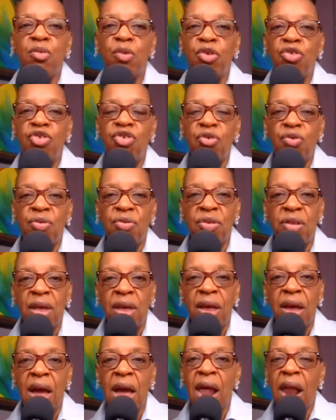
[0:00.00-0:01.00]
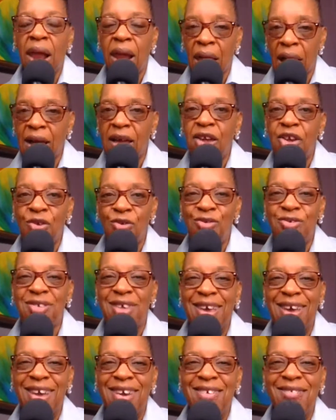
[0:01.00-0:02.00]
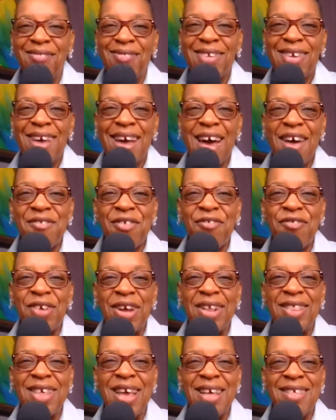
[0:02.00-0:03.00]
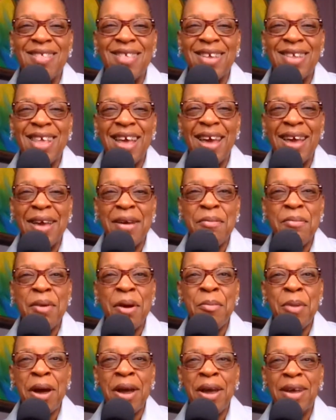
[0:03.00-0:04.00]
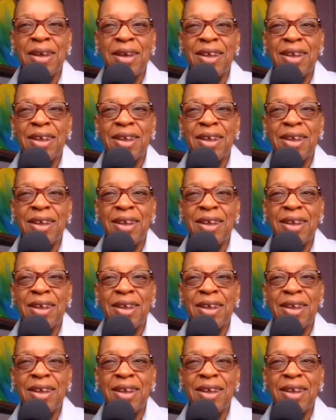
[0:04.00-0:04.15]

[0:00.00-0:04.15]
what you see like you see it. Have a fantastic day. Bye-bye.